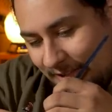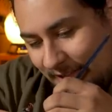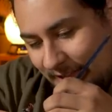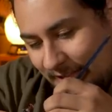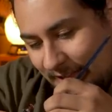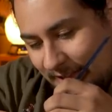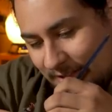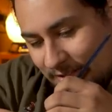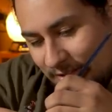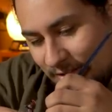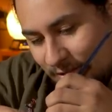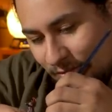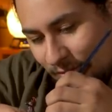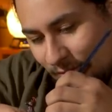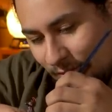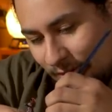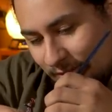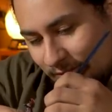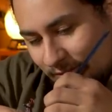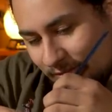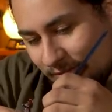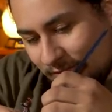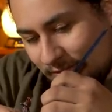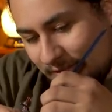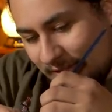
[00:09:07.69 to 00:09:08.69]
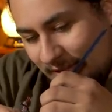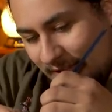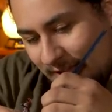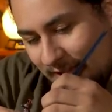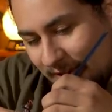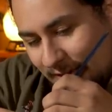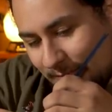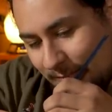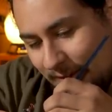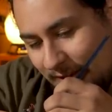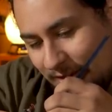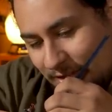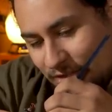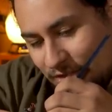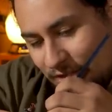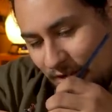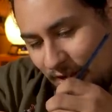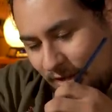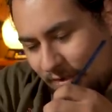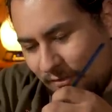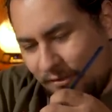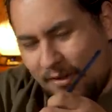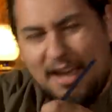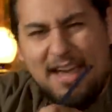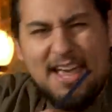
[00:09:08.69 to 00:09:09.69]
And it just sort of sat on my
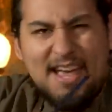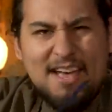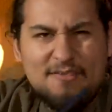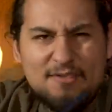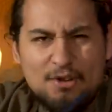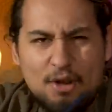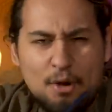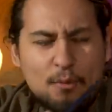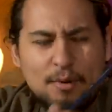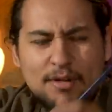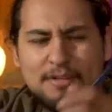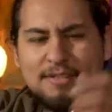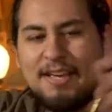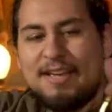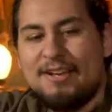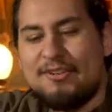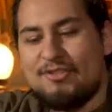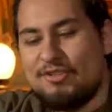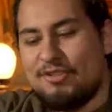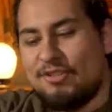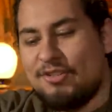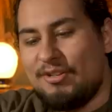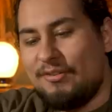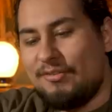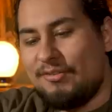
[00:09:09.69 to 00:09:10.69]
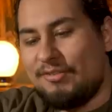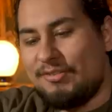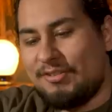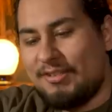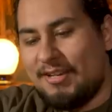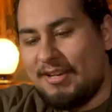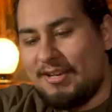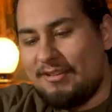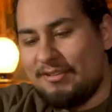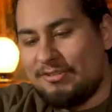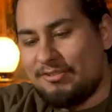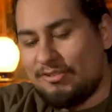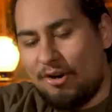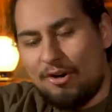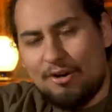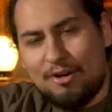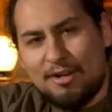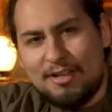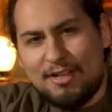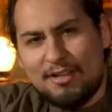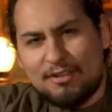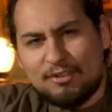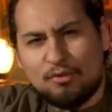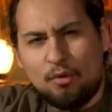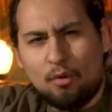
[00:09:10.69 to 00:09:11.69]
shelf. I have no intention of
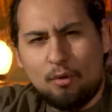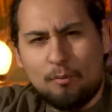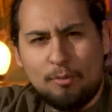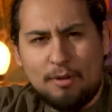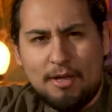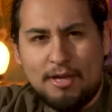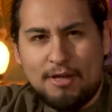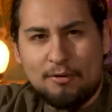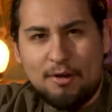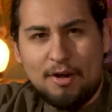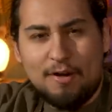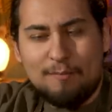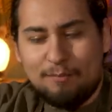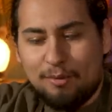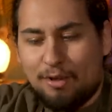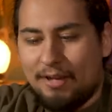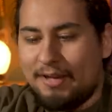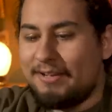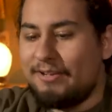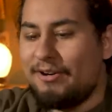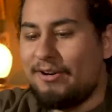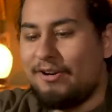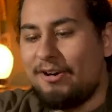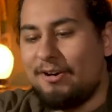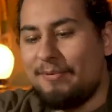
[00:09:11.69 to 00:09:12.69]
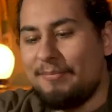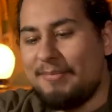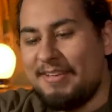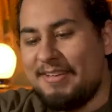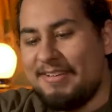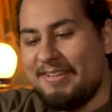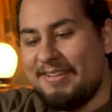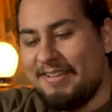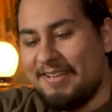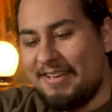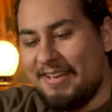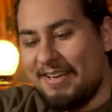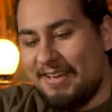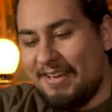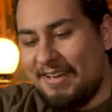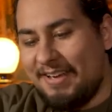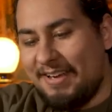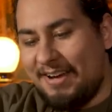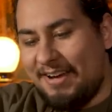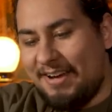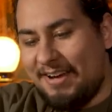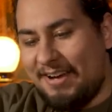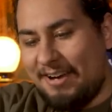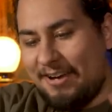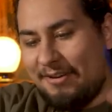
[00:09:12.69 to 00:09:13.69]
starting a Soulblight Greyblight army,
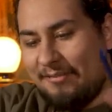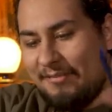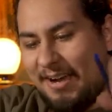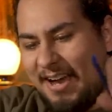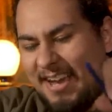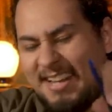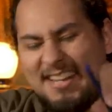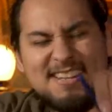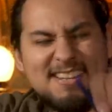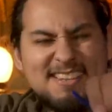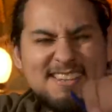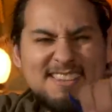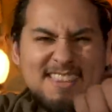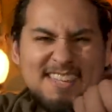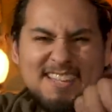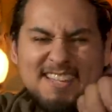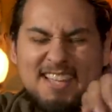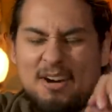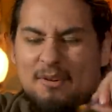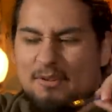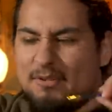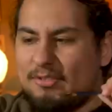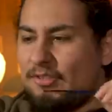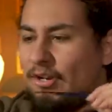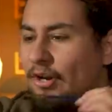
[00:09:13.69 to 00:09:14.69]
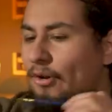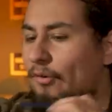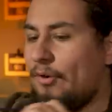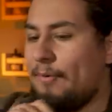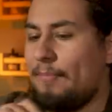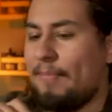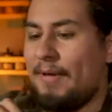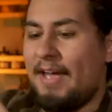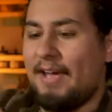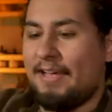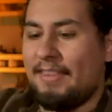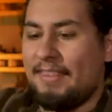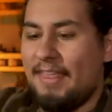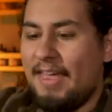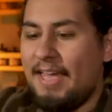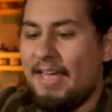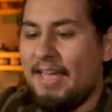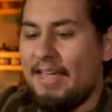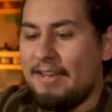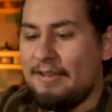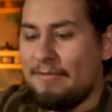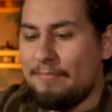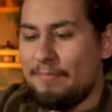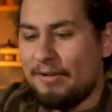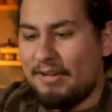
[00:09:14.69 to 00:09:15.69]
um, I didn't think I would start one back
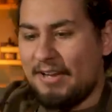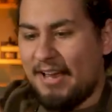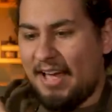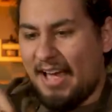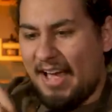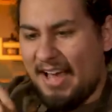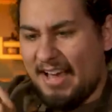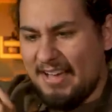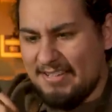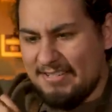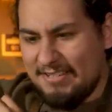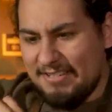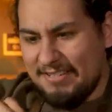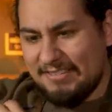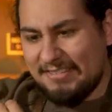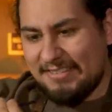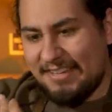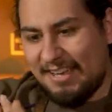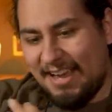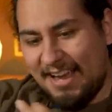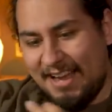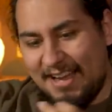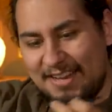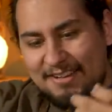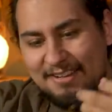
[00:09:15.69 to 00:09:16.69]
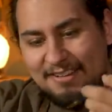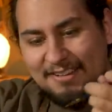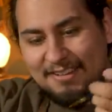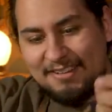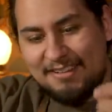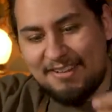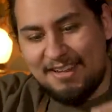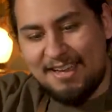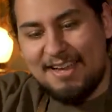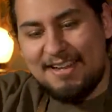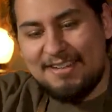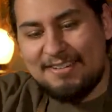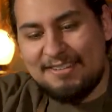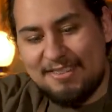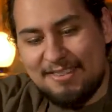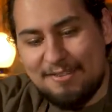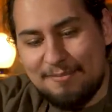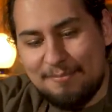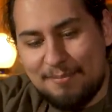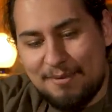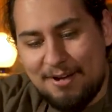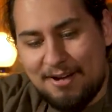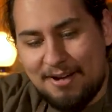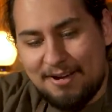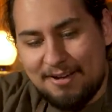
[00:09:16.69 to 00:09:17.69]
then, but I just kinda liked
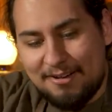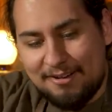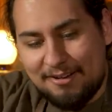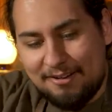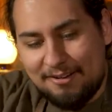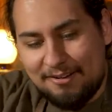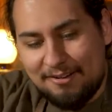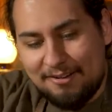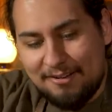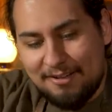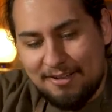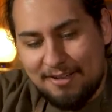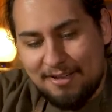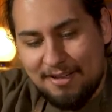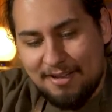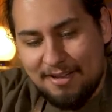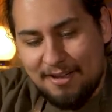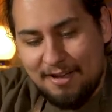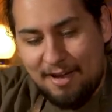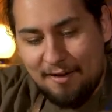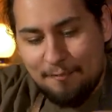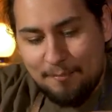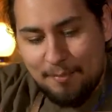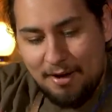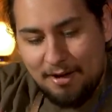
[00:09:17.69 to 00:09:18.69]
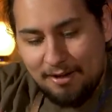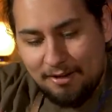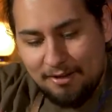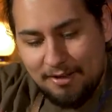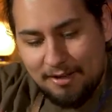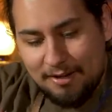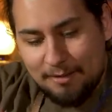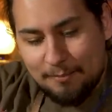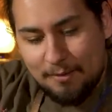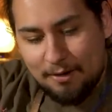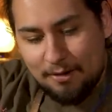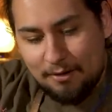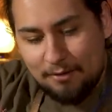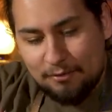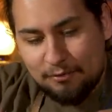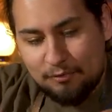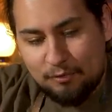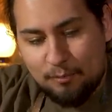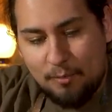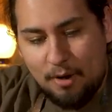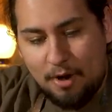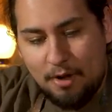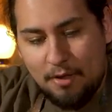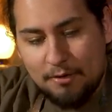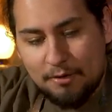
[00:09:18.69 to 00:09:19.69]
the model. I bought a lot of models
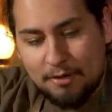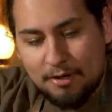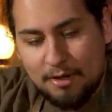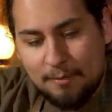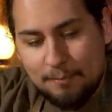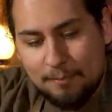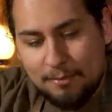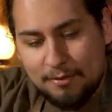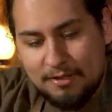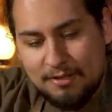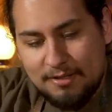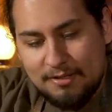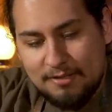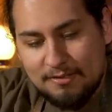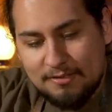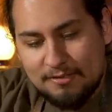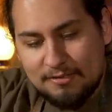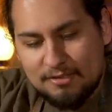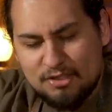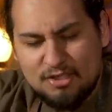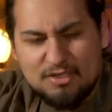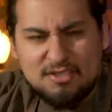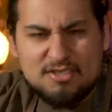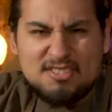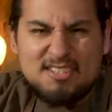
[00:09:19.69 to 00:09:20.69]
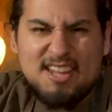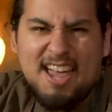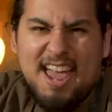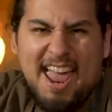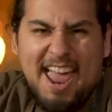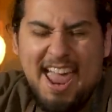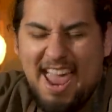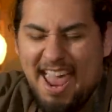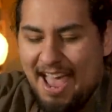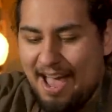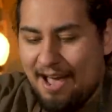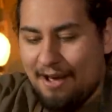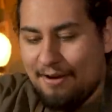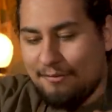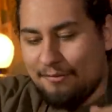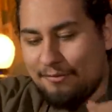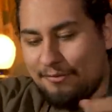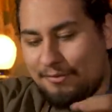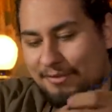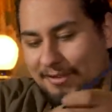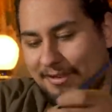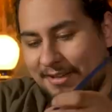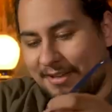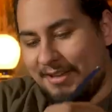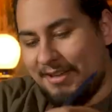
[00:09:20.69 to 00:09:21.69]
from other companies just to
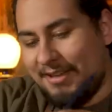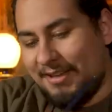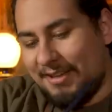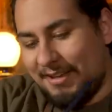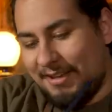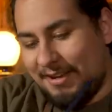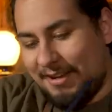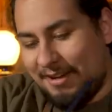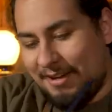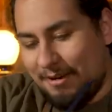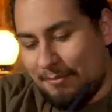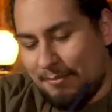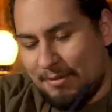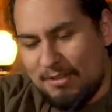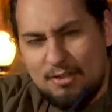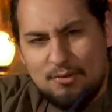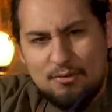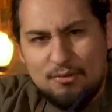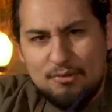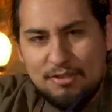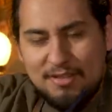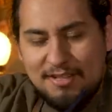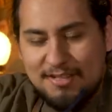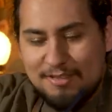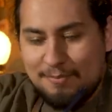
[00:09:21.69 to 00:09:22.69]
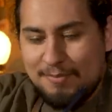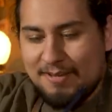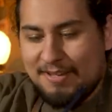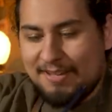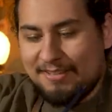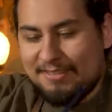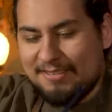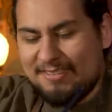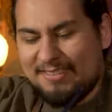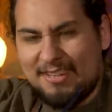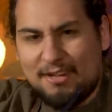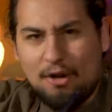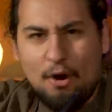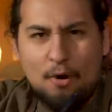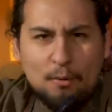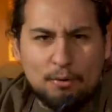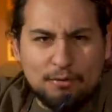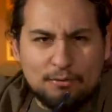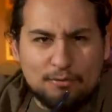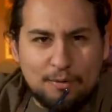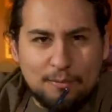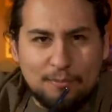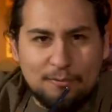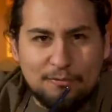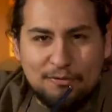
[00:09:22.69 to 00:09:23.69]
have, um, but usually it's because it's like, oh,
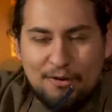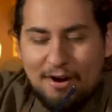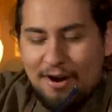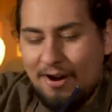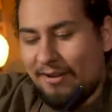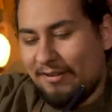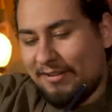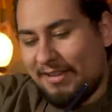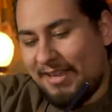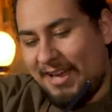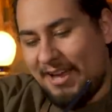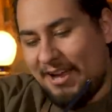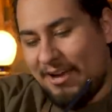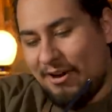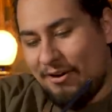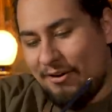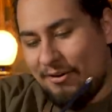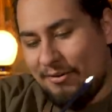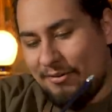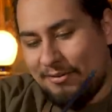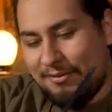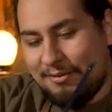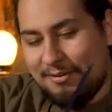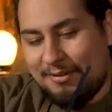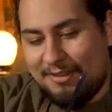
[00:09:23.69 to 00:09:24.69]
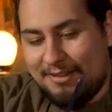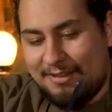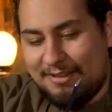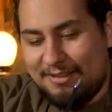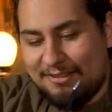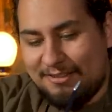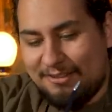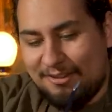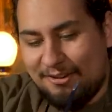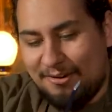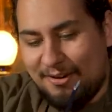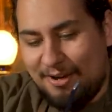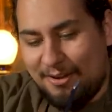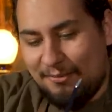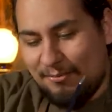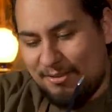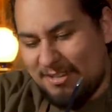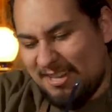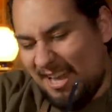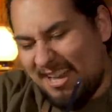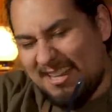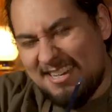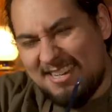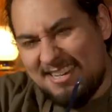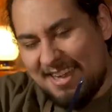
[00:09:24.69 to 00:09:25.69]
it's from Fallout, and so I,
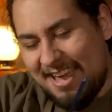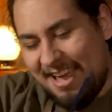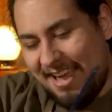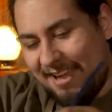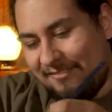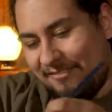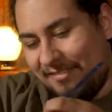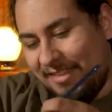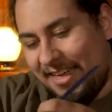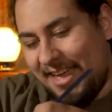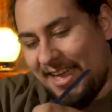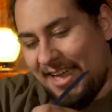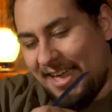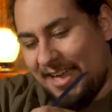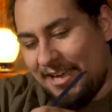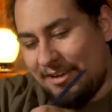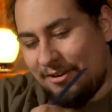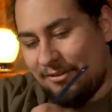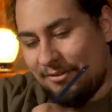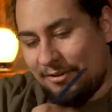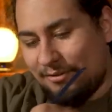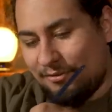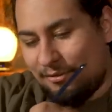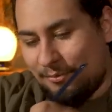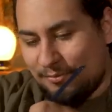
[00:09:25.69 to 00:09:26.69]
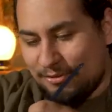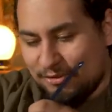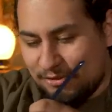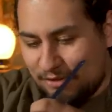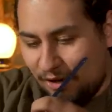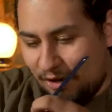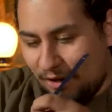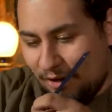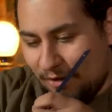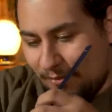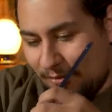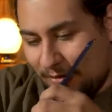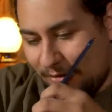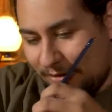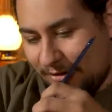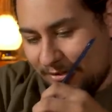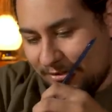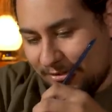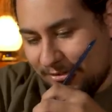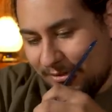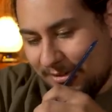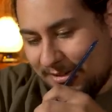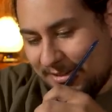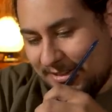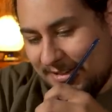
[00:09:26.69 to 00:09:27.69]
I need to have that, or it's from Star
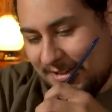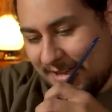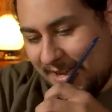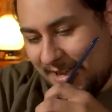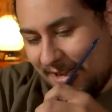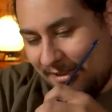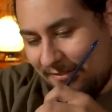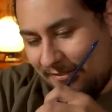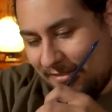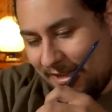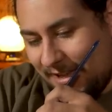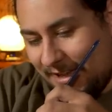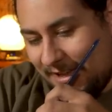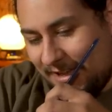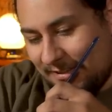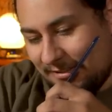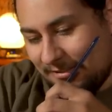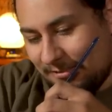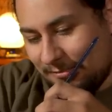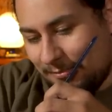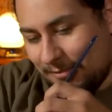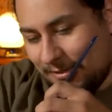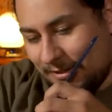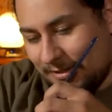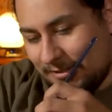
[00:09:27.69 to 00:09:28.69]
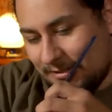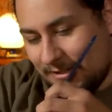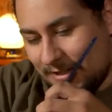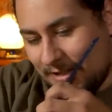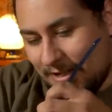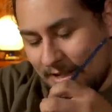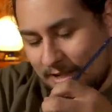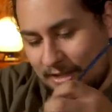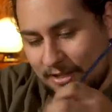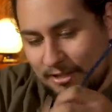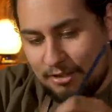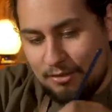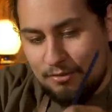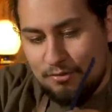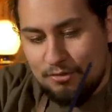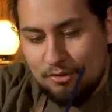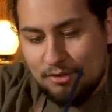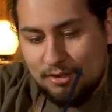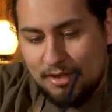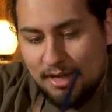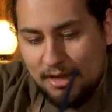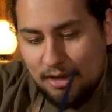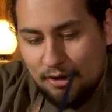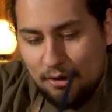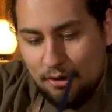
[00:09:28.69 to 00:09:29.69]
Wars, so I need to have that, but
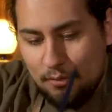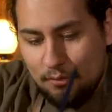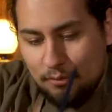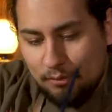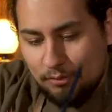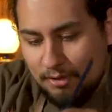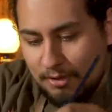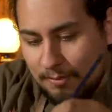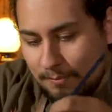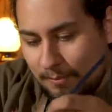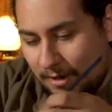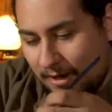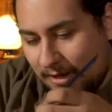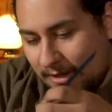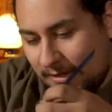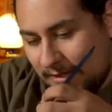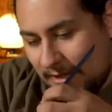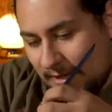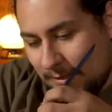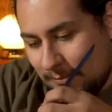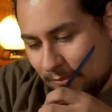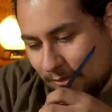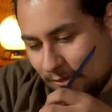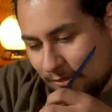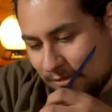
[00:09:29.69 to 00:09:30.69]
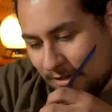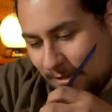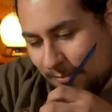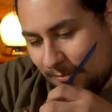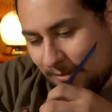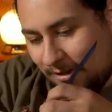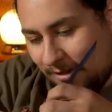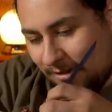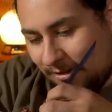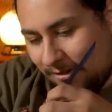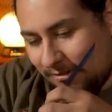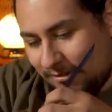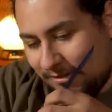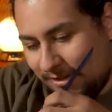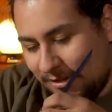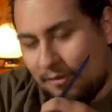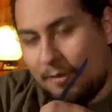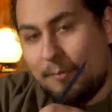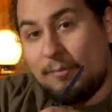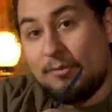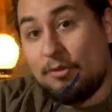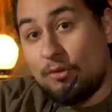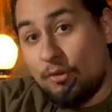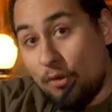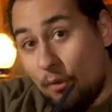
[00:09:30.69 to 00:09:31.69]
usually I only buy Games Workshop models if
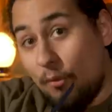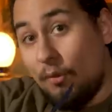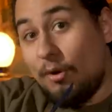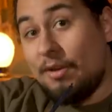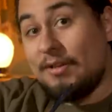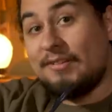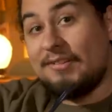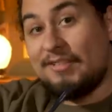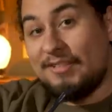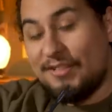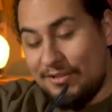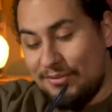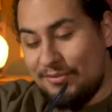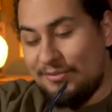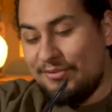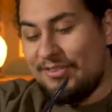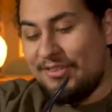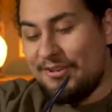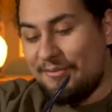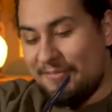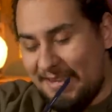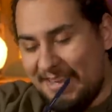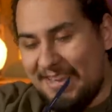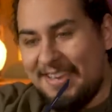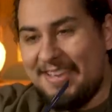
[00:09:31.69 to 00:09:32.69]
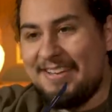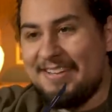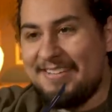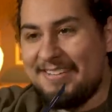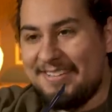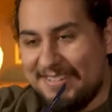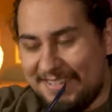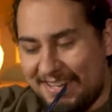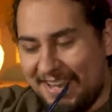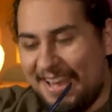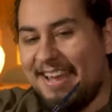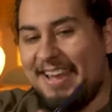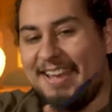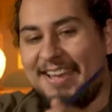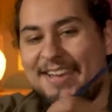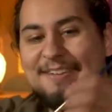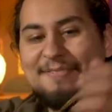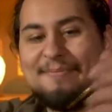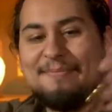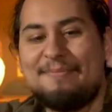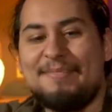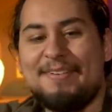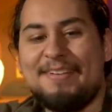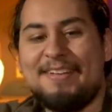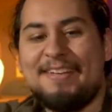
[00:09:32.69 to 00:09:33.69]
I'm going to use them
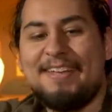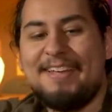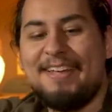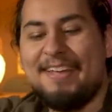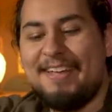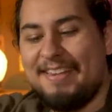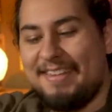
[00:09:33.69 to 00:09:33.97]
in-game.